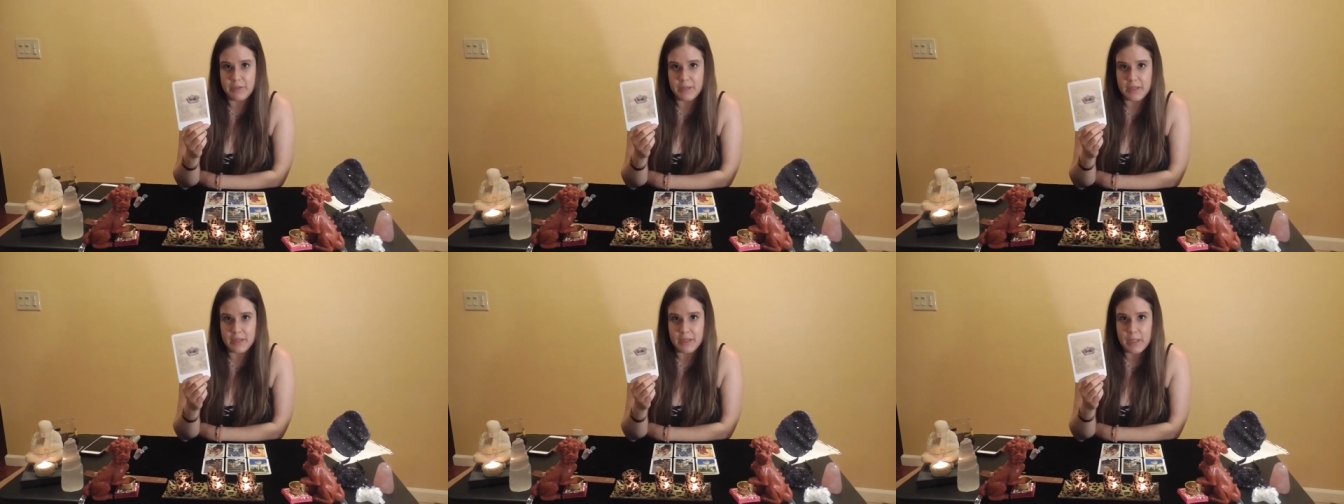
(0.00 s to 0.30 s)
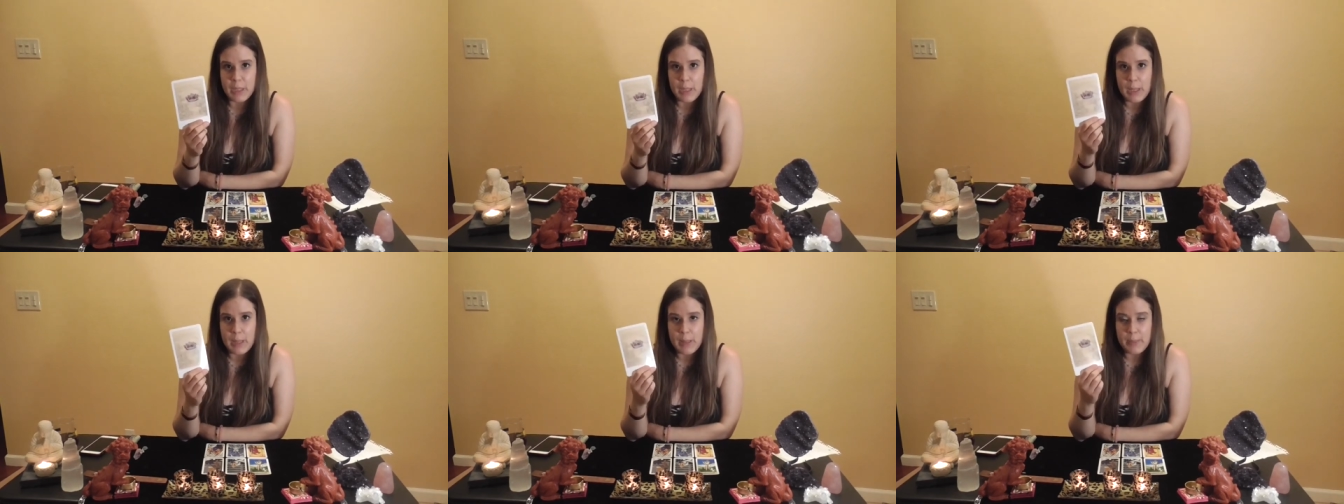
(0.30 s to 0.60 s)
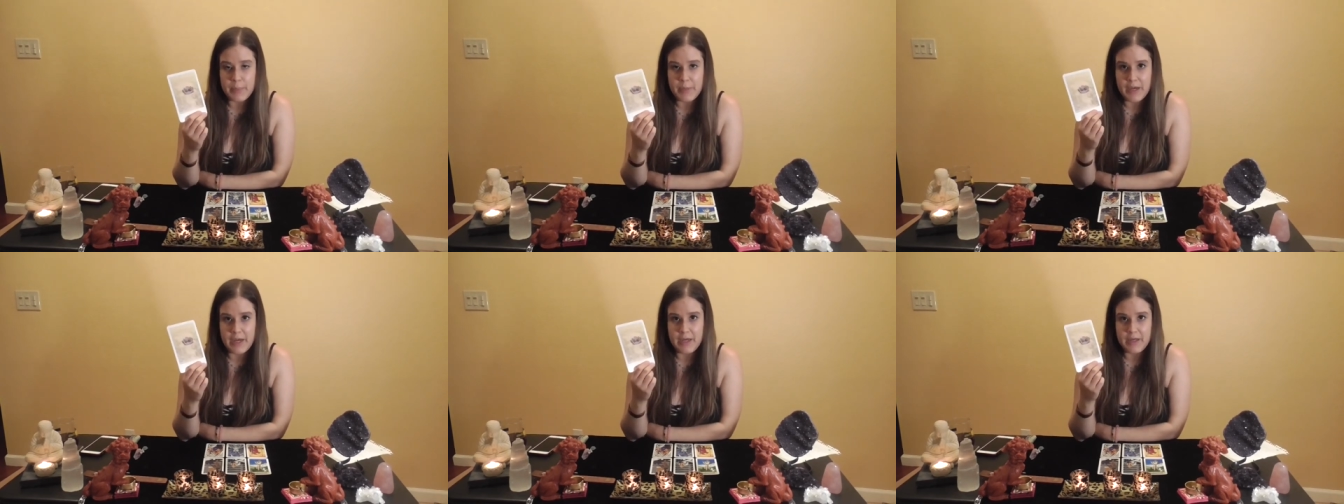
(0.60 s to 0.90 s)
me,
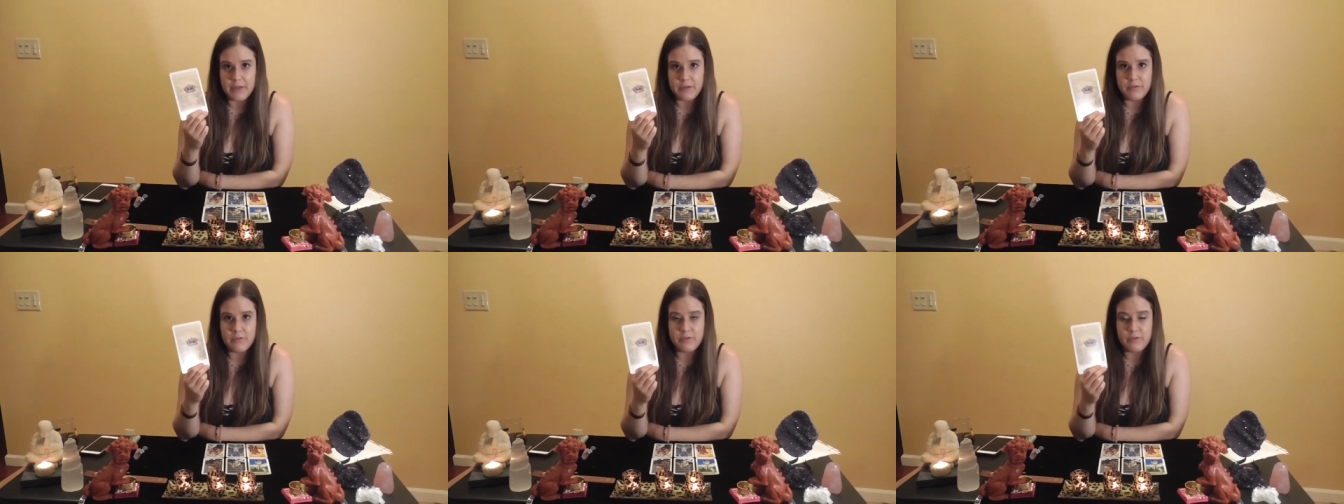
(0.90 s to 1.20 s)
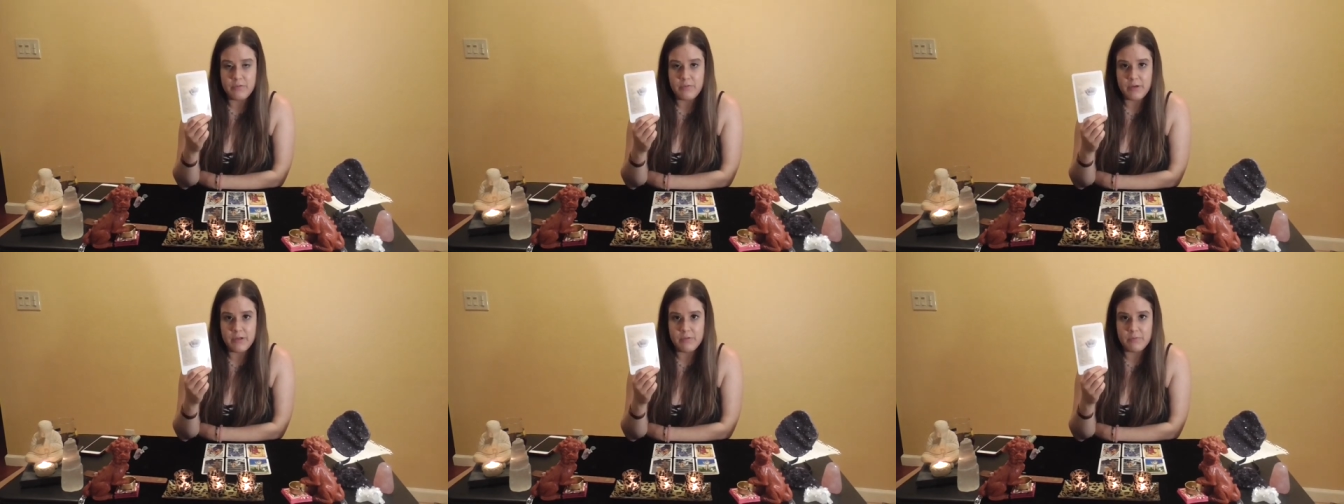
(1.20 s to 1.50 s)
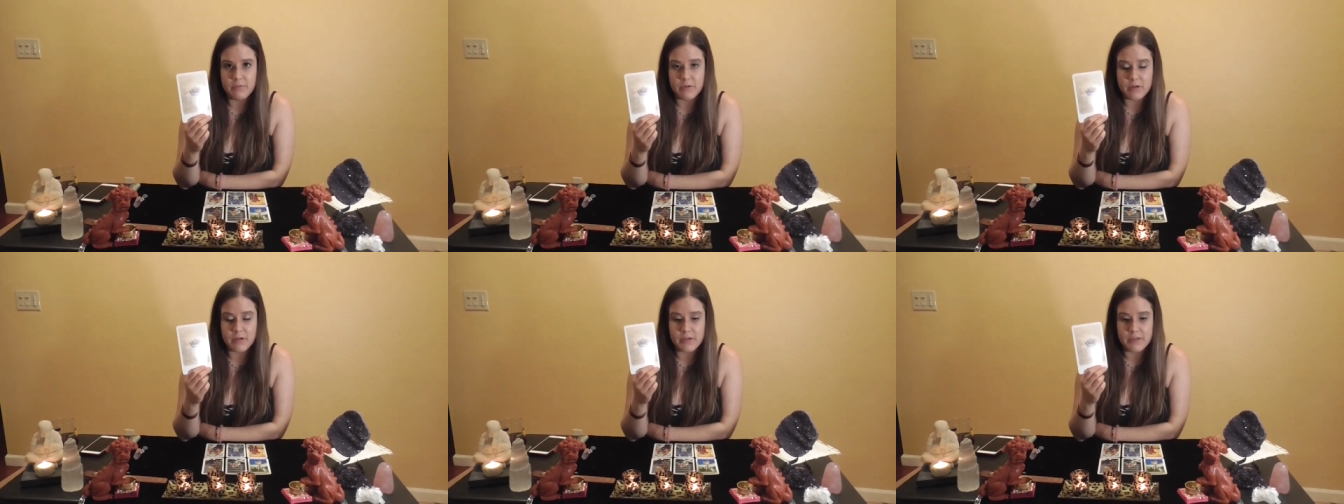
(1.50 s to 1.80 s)
that you do want to
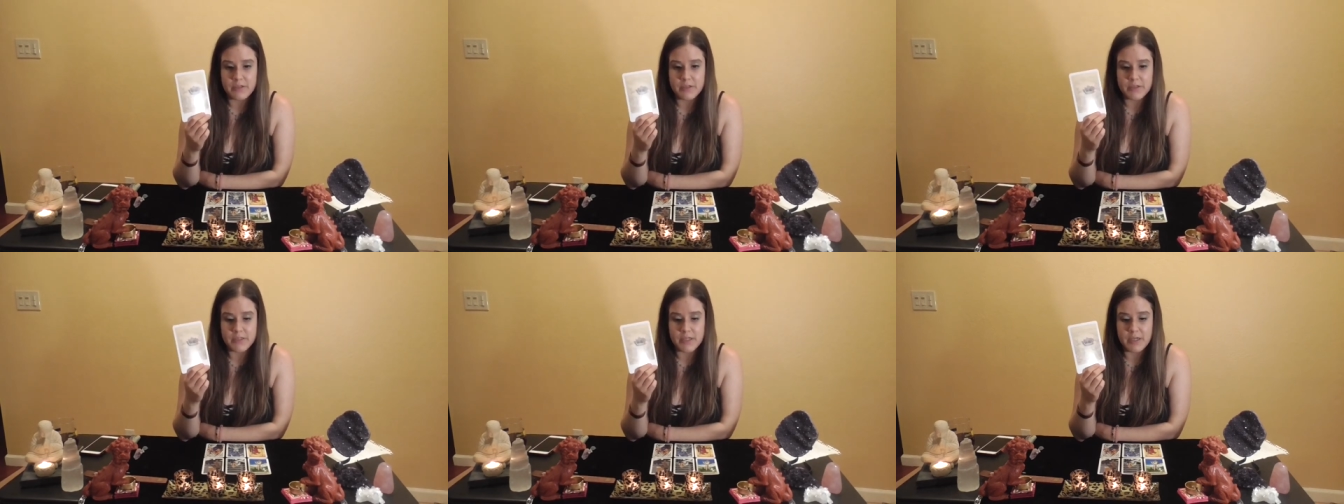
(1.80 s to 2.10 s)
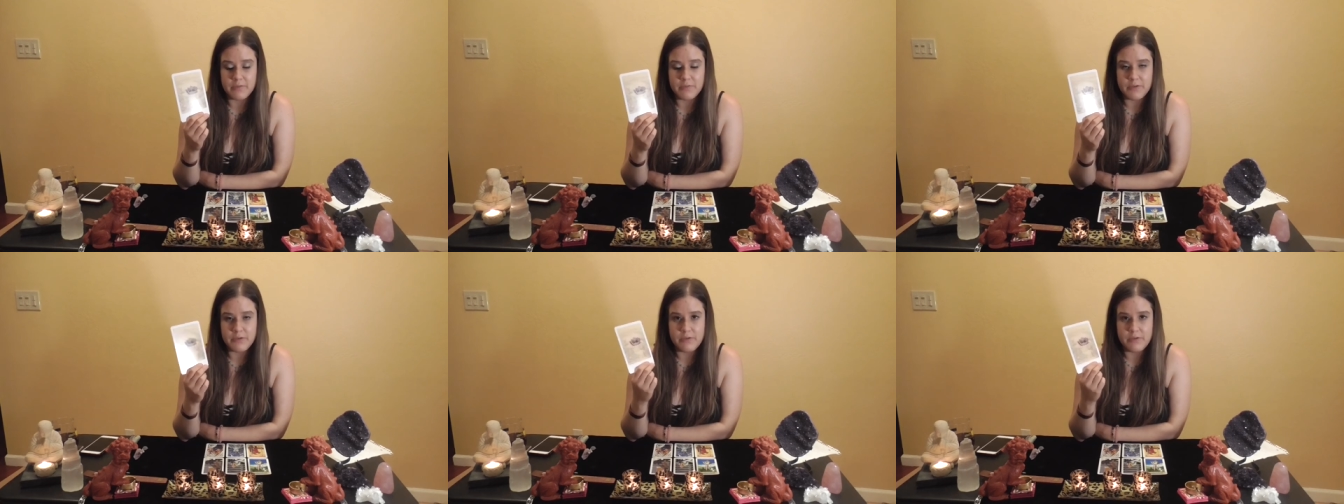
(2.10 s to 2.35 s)
work on yourself.